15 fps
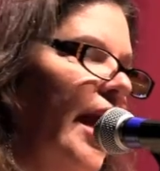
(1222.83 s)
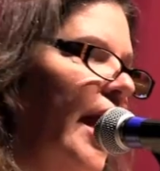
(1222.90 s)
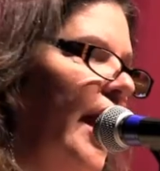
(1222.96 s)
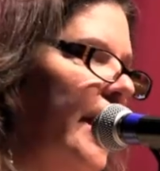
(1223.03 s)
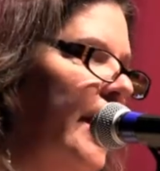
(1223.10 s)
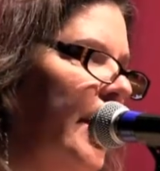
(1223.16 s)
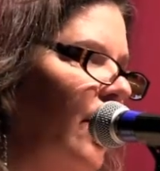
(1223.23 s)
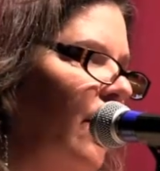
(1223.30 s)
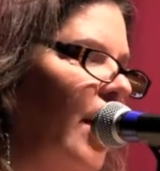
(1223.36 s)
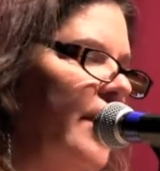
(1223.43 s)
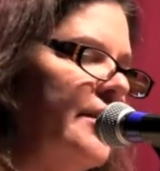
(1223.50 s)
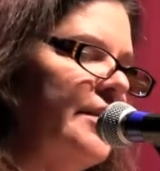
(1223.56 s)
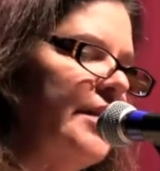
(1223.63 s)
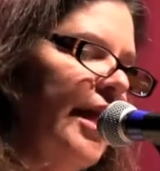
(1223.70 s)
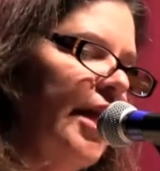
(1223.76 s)
And here
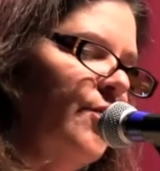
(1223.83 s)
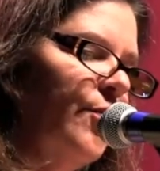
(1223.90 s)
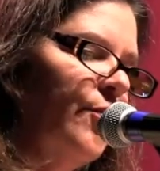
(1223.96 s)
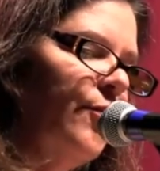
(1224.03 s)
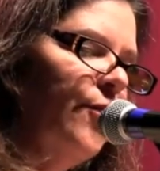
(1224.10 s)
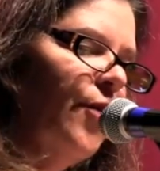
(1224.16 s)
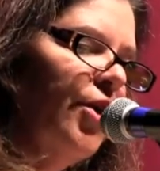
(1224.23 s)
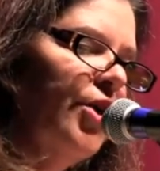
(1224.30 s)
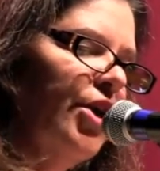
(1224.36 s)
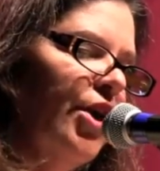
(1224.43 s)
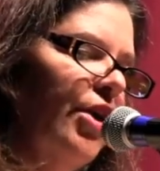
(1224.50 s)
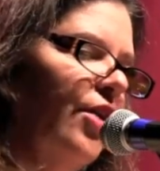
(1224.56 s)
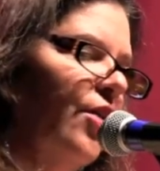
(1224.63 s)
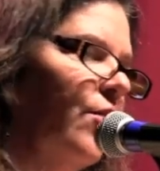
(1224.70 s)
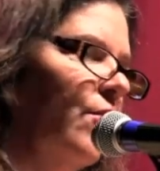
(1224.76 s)
I stand before
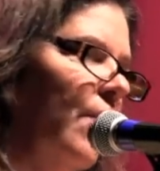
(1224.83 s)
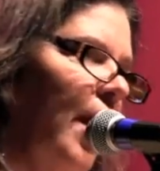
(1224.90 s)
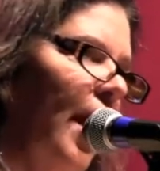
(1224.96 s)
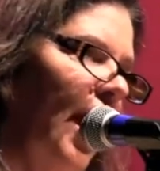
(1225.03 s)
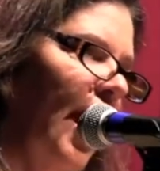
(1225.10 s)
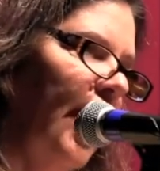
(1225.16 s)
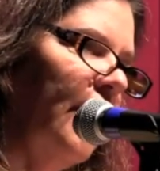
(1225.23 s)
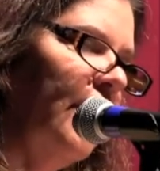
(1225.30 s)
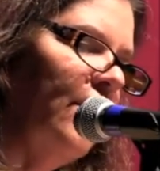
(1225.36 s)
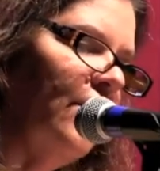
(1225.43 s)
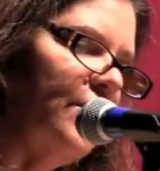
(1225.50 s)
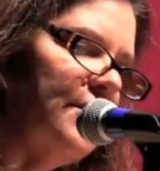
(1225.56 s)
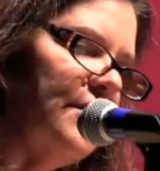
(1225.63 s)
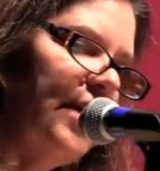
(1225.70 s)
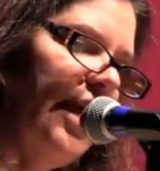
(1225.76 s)
you, 8
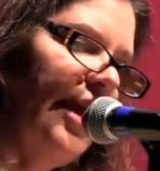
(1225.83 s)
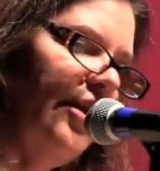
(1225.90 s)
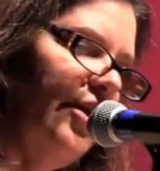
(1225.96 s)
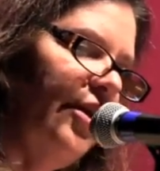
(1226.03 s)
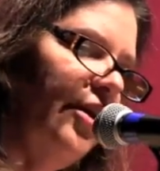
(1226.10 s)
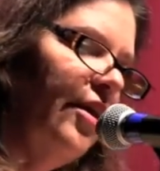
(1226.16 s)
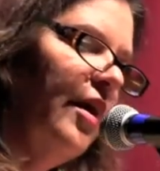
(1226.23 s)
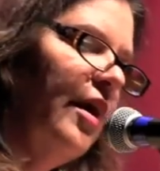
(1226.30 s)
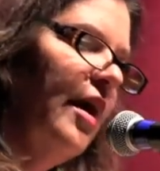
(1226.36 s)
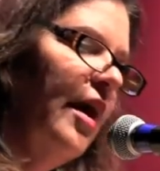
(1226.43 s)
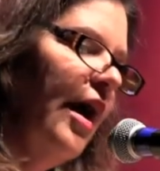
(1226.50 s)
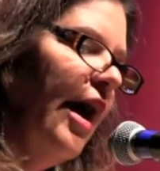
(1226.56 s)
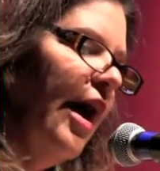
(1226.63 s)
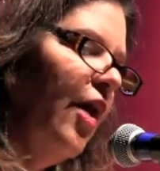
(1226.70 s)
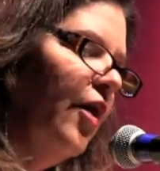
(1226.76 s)
years later,
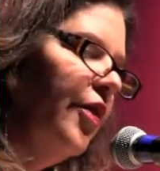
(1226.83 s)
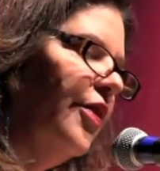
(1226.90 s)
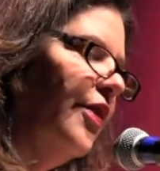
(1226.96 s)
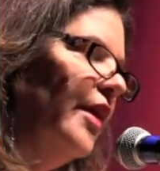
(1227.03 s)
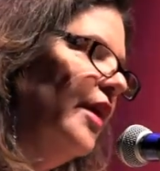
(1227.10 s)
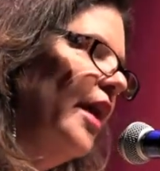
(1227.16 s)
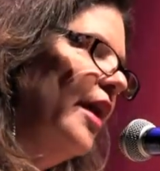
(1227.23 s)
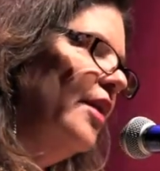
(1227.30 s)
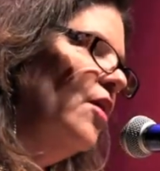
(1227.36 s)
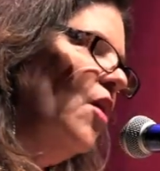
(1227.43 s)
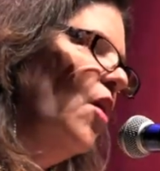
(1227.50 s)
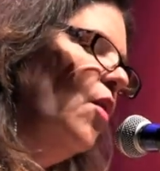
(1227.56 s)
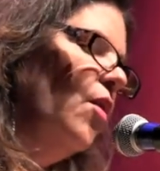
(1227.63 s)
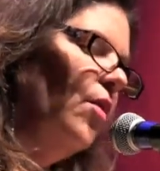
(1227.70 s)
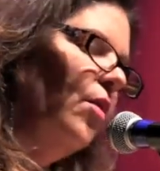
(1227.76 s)
healthy and
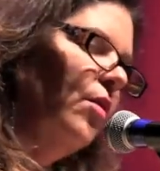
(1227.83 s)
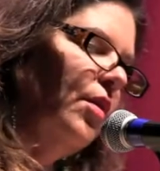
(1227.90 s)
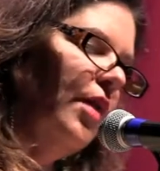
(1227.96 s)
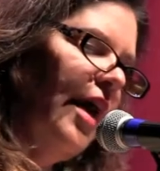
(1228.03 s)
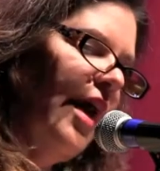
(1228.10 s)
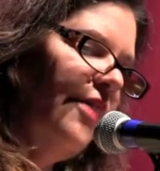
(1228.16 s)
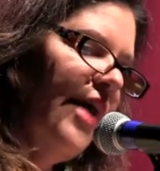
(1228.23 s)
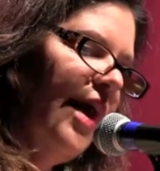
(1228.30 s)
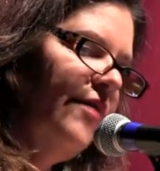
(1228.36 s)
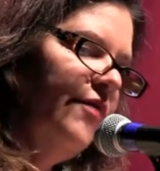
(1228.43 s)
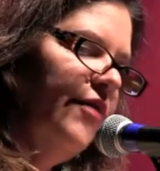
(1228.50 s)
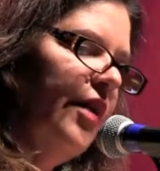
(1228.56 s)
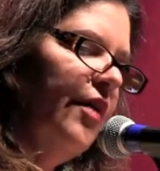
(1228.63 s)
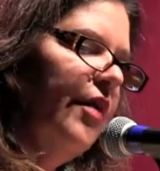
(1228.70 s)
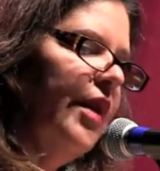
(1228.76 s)
whole, and
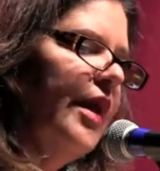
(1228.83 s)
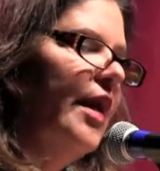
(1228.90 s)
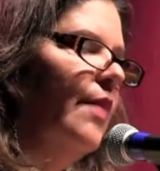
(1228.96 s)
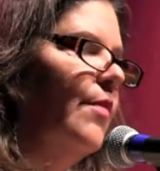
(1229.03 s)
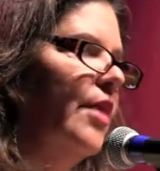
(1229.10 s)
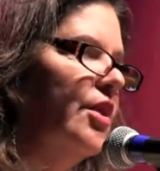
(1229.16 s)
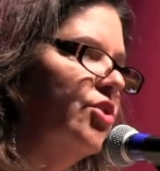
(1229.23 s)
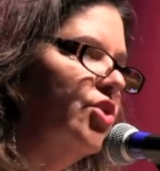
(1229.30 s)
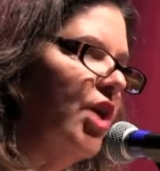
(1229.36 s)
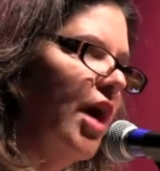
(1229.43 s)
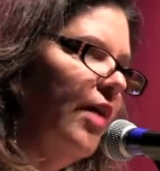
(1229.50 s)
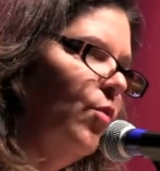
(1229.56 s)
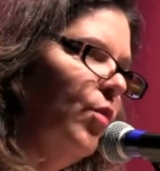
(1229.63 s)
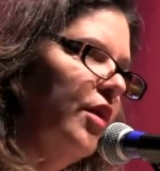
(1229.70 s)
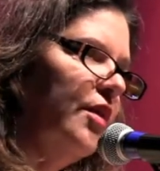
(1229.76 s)
that very image
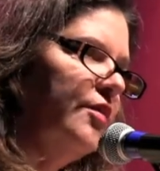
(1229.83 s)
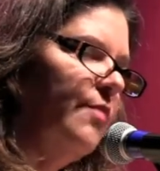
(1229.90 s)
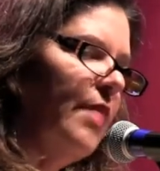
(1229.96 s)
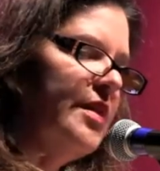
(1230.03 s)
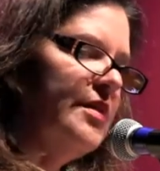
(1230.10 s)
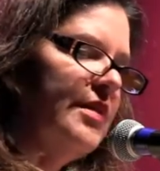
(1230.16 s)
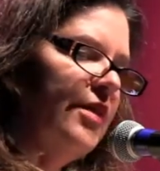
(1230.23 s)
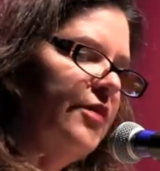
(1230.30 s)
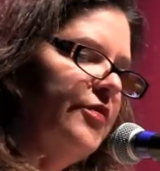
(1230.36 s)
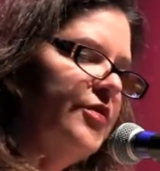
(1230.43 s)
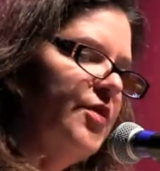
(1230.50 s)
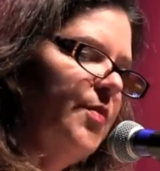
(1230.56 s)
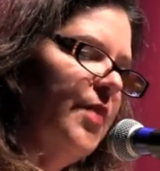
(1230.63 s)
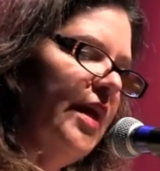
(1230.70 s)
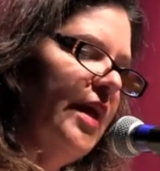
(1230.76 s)
I willed
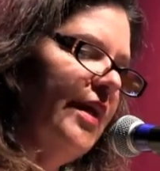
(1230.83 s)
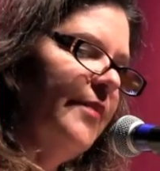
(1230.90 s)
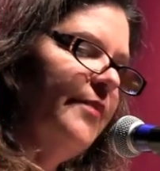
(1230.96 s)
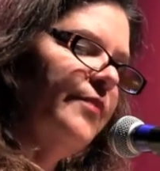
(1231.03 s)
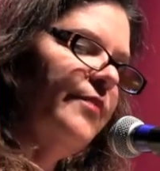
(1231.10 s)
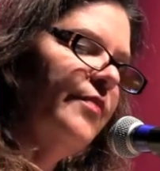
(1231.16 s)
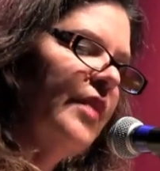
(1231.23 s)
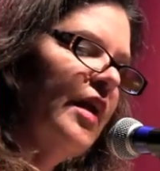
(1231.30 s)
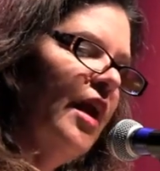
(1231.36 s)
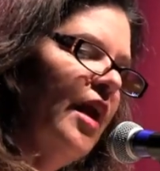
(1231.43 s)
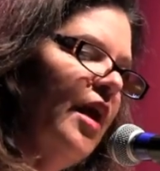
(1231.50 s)
myself to be.